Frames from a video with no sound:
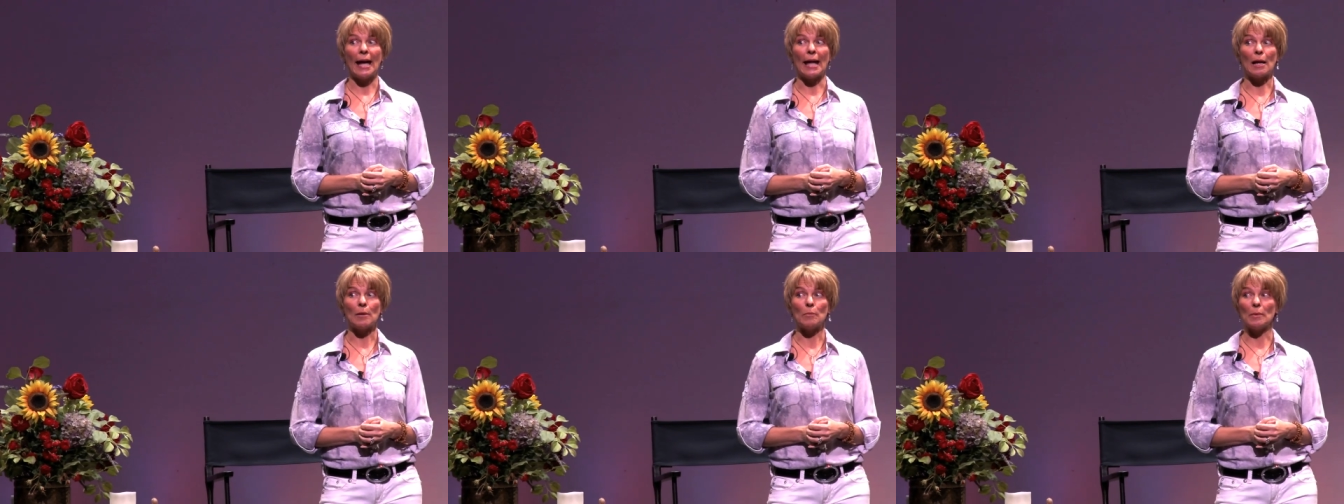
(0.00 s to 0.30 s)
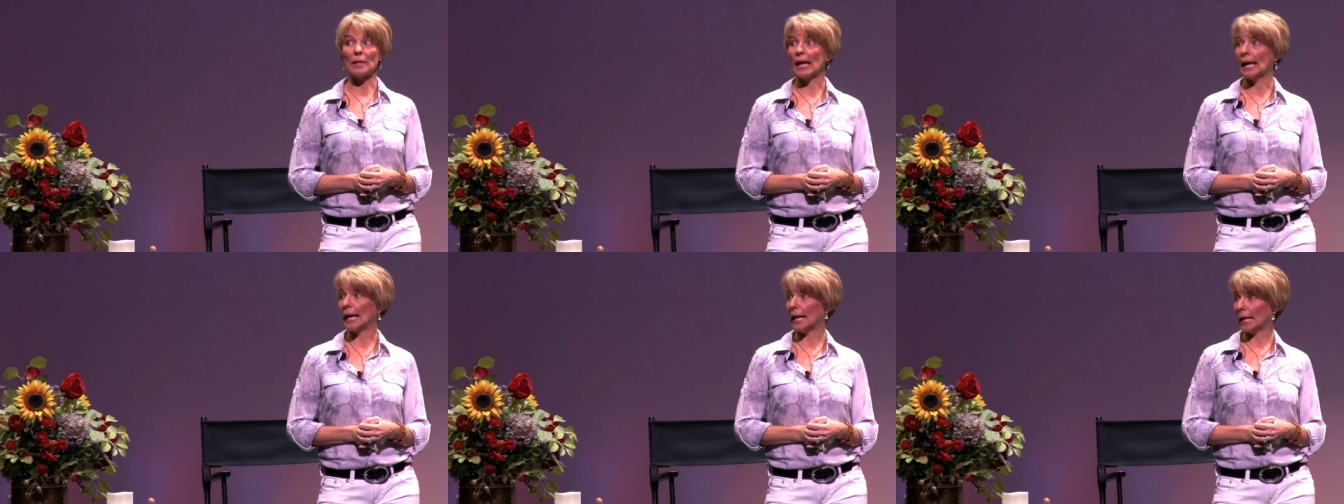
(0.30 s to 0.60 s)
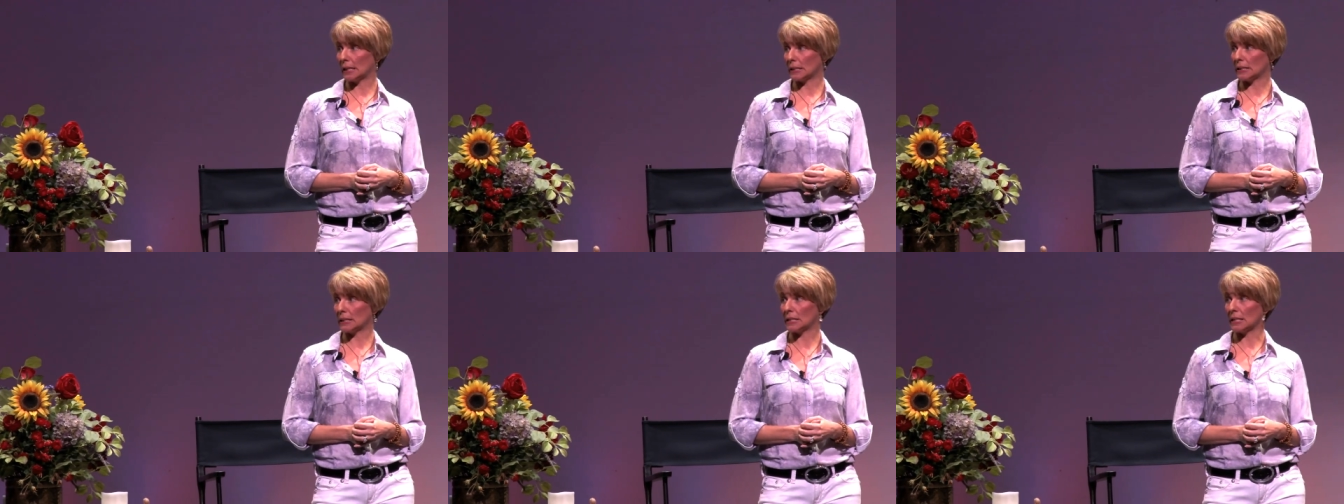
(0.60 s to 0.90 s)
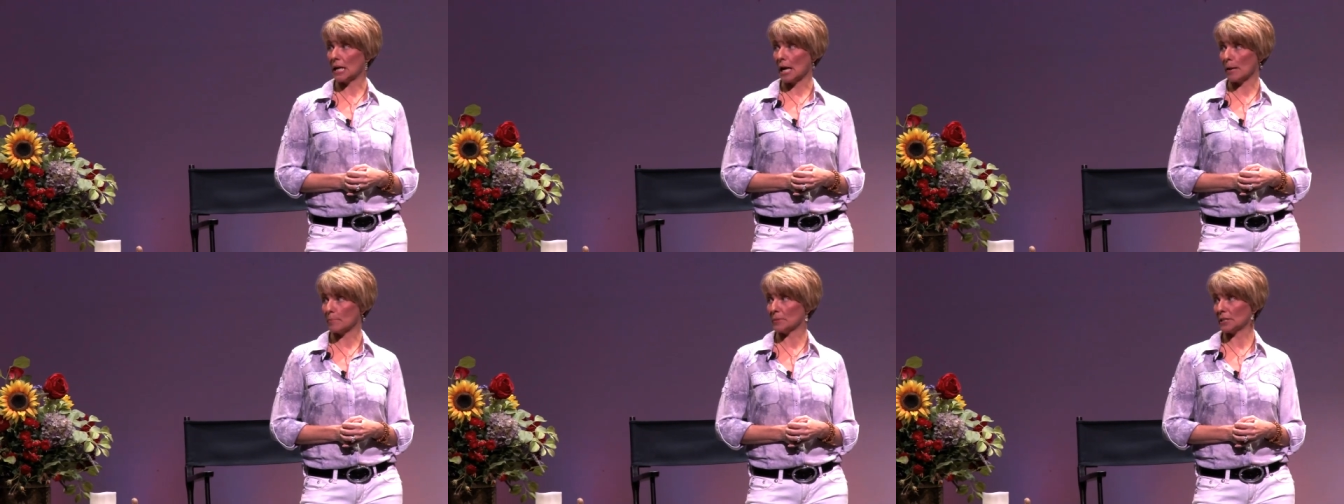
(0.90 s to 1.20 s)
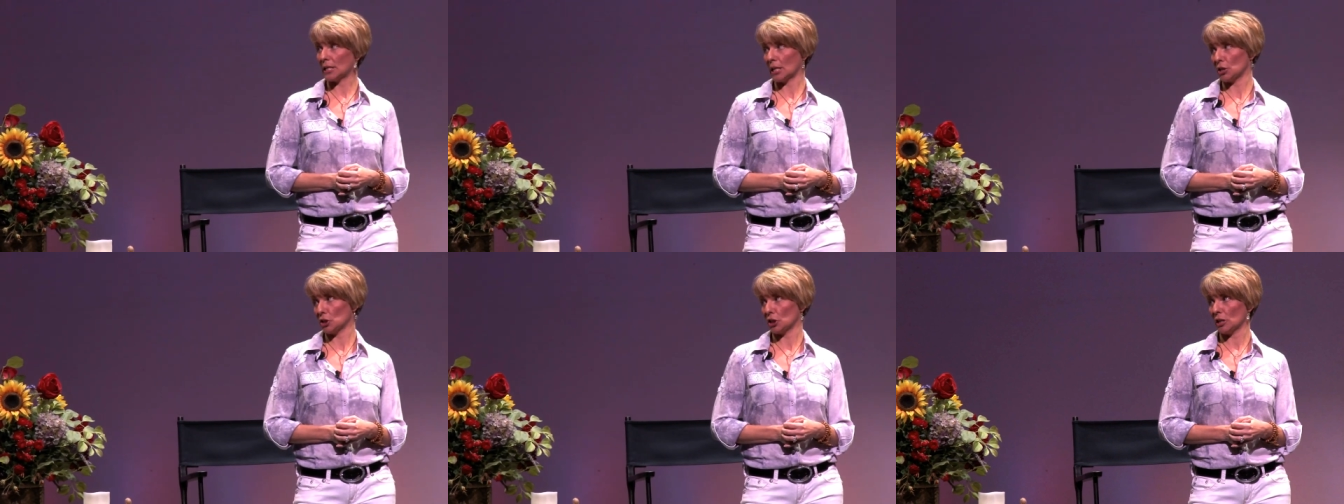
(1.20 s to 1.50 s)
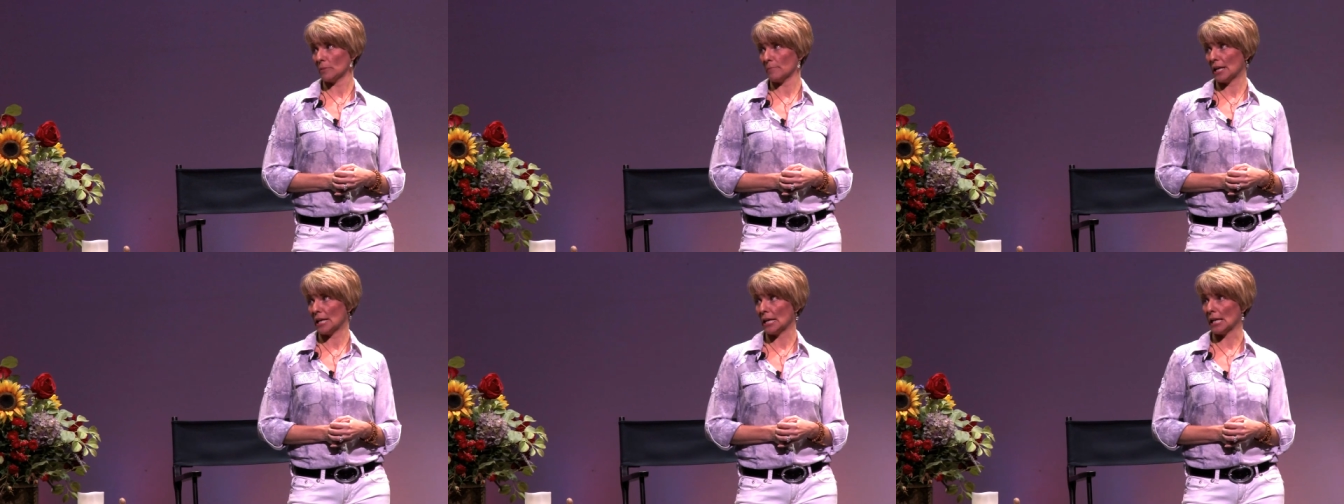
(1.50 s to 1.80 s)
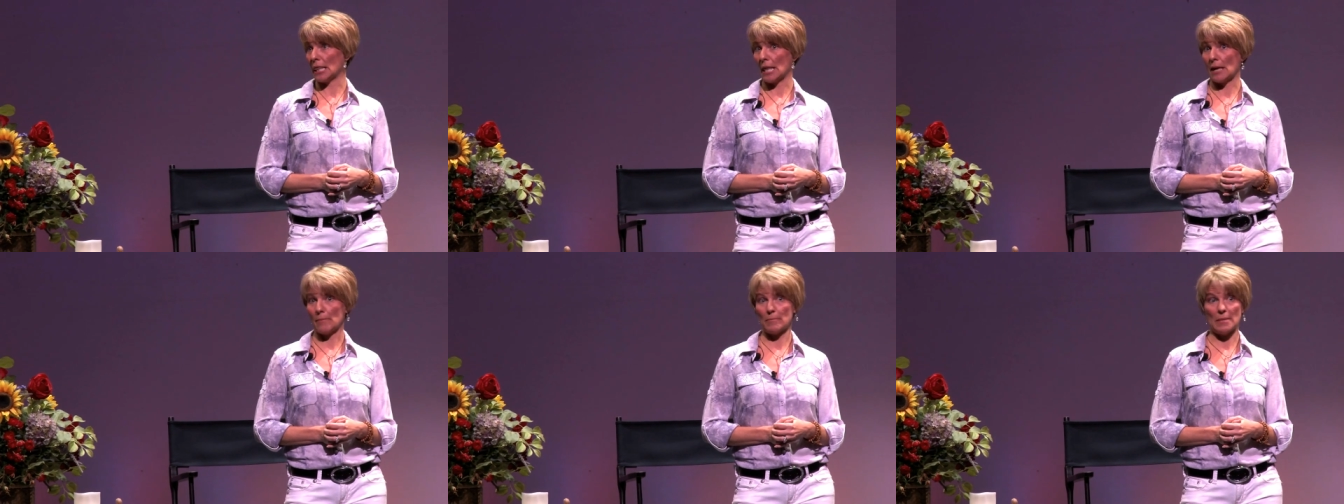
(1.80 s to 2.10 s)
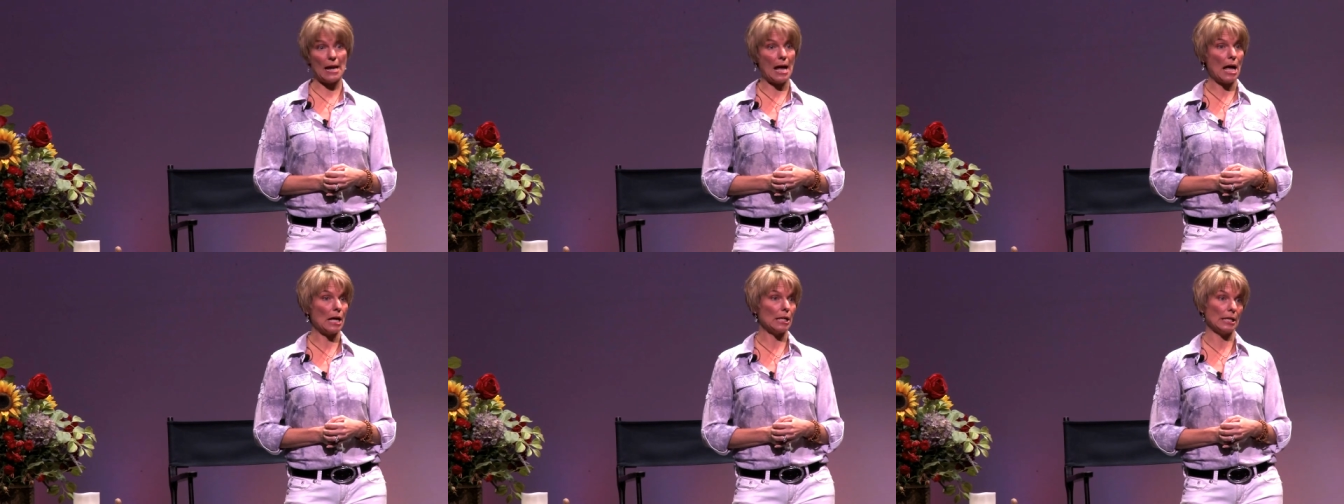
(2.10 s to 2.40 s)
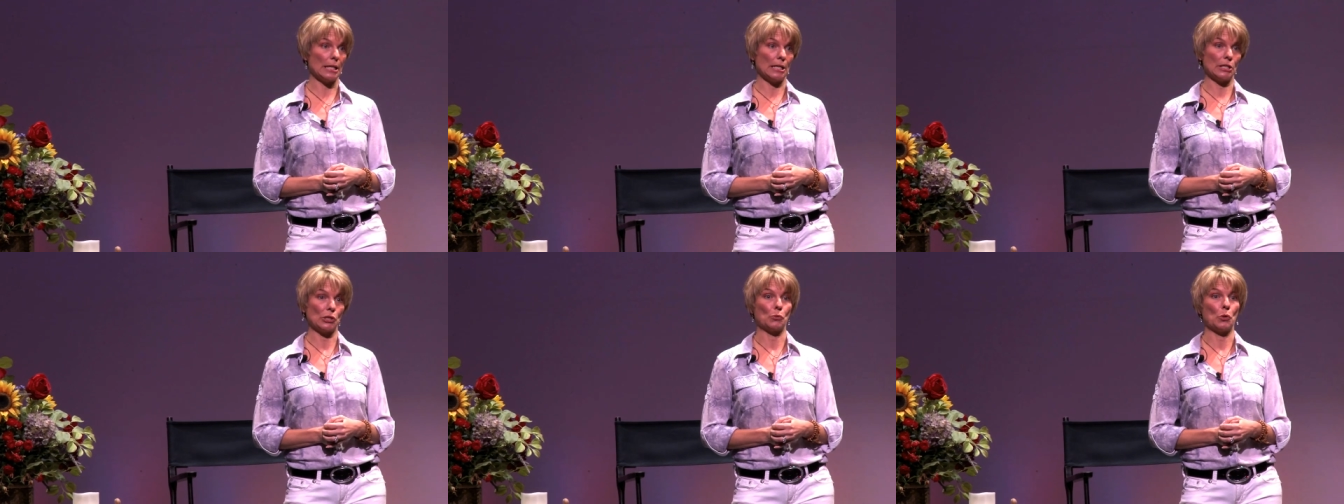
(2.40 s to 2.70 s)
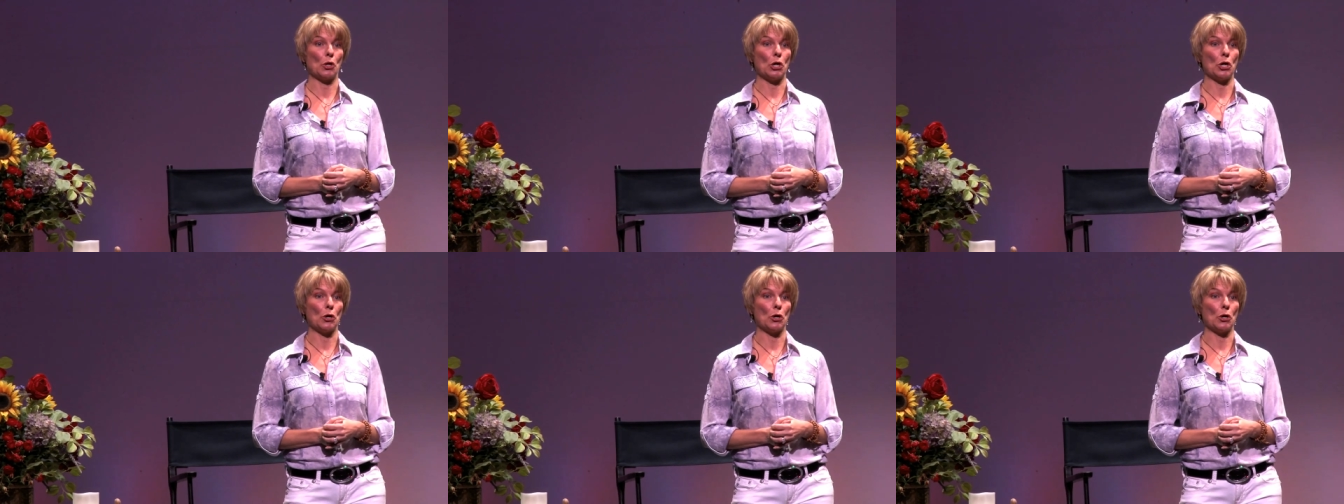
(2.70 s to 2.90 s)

And I'm like, stop touching me and let me out of this room.